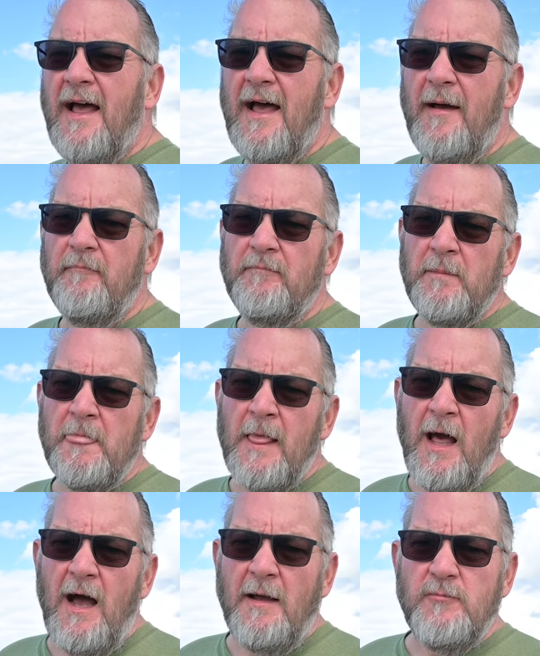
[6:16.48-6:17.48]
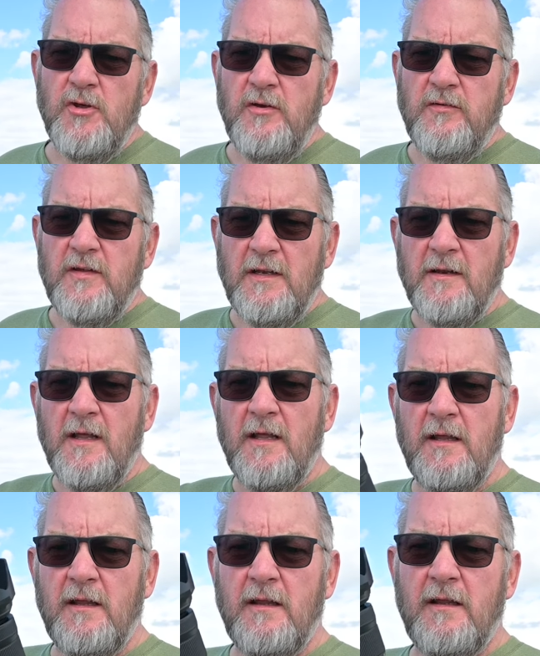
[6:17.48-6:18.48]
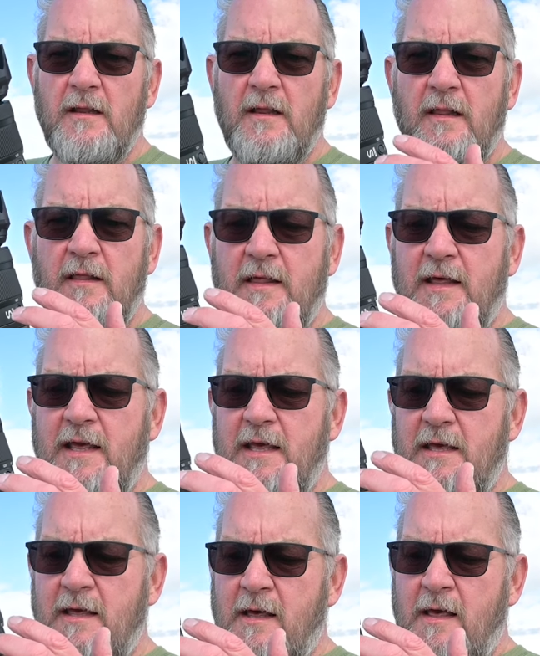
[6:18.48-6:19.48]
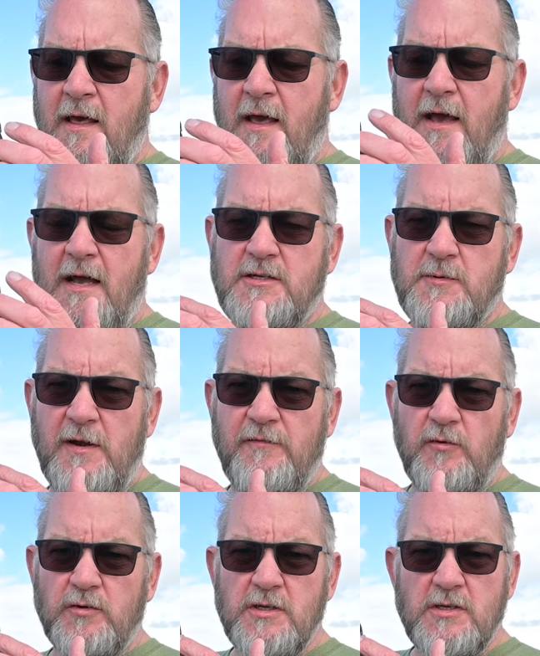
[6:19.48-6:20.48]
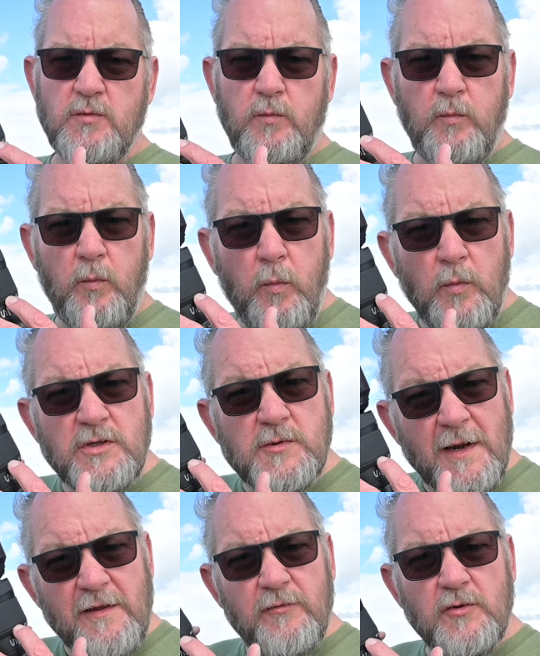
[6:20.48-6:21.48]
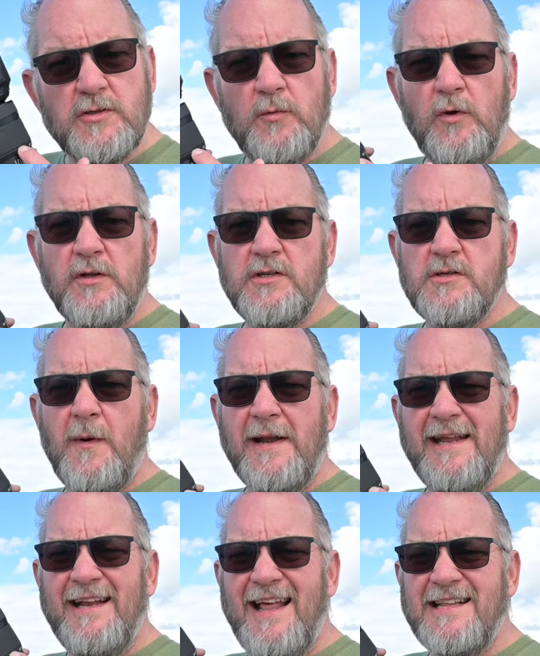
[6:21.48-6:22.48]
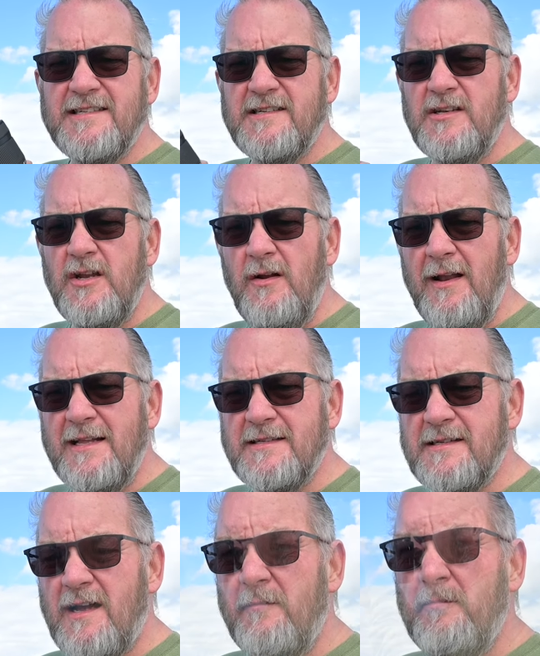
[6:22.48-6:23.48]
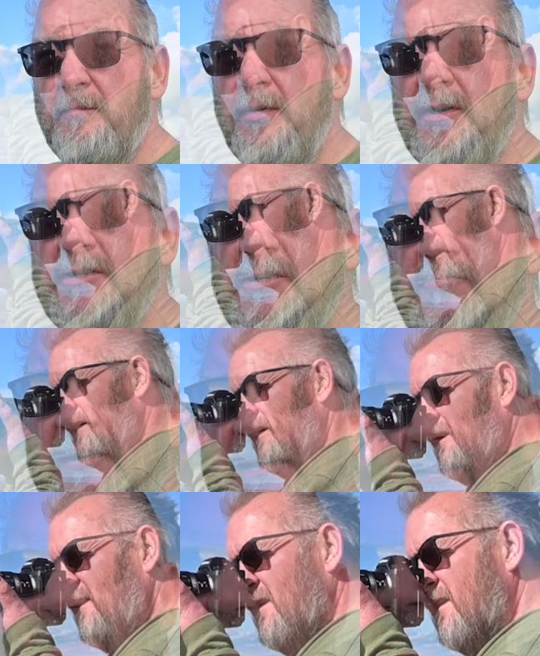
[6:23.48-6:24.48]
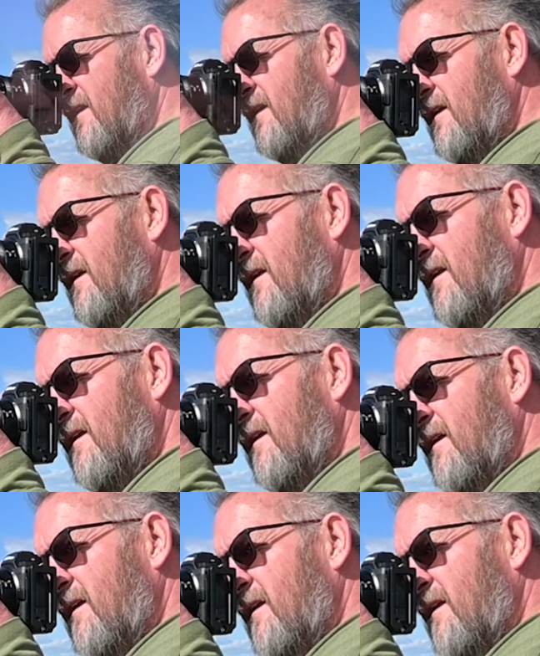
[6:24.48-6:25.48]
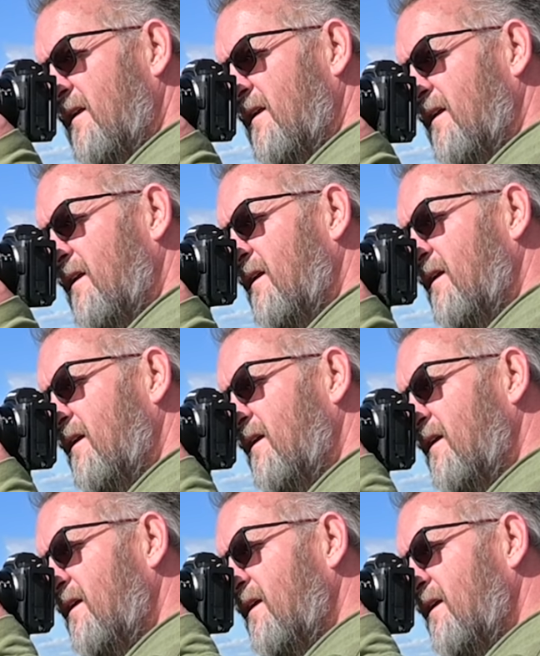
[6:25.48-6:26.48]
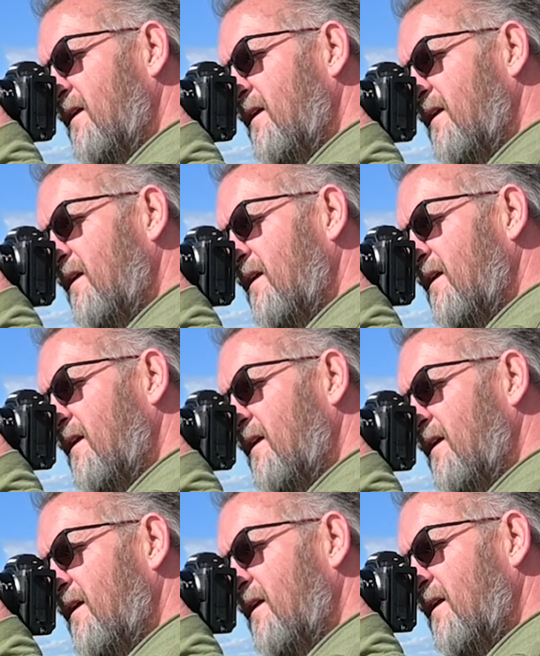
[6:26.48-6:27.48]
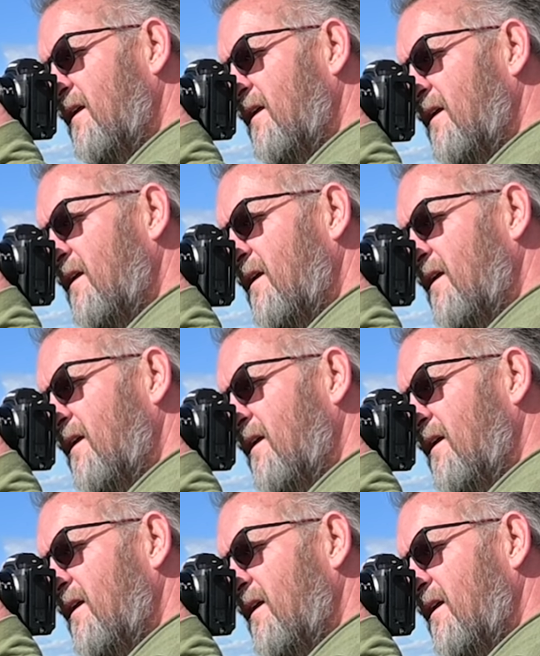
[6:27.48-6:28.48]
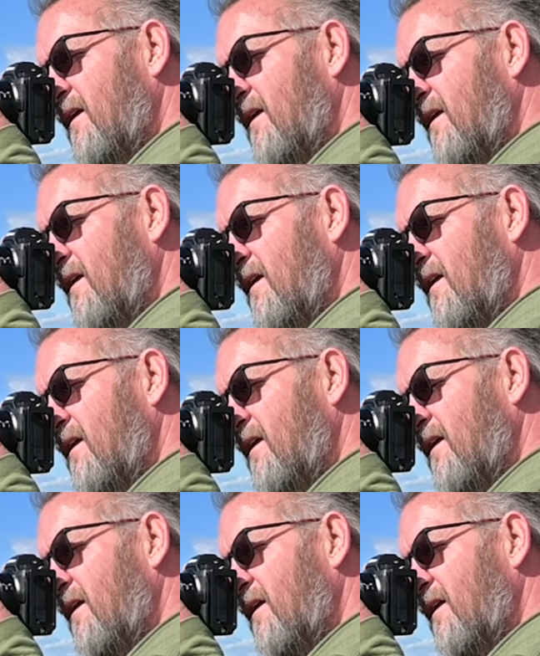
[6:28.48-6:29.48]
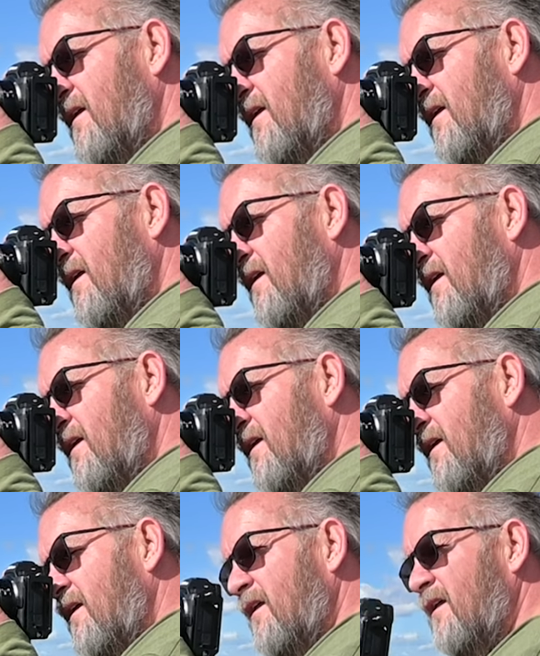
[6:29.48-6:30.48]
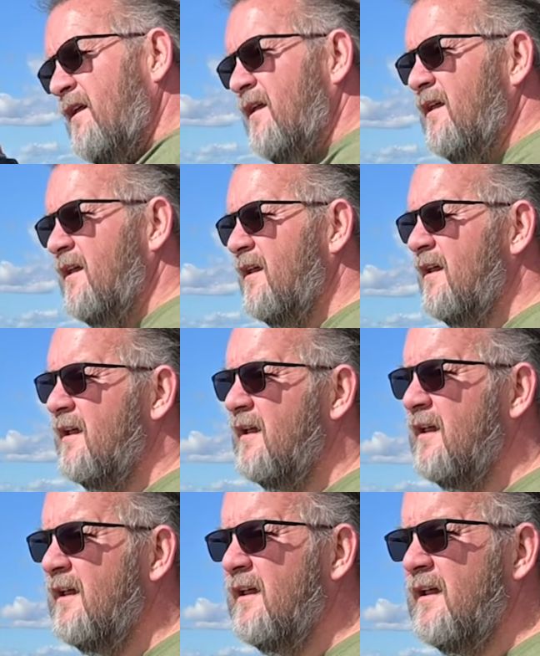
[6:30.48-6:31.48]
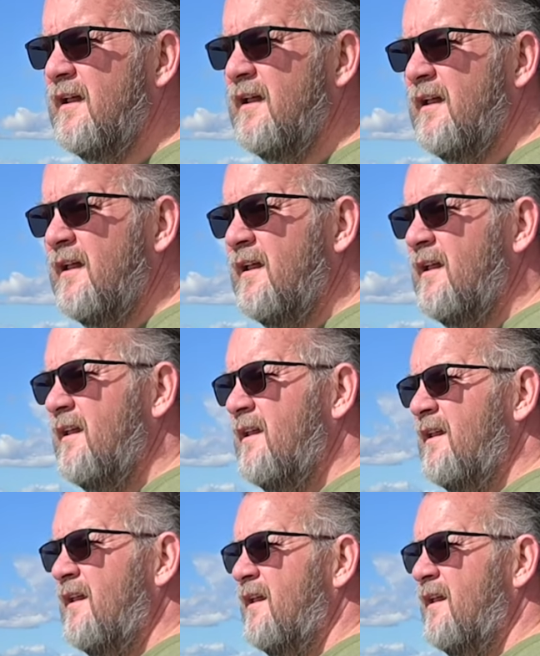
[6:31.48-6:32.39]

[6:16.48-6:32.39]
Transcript: I'm using the 24 to 120 lens. It's a new lens that I purchased recently. I got rid of the 24 to 200. I really didn't like it, so yeah, I got the 24 to 120 to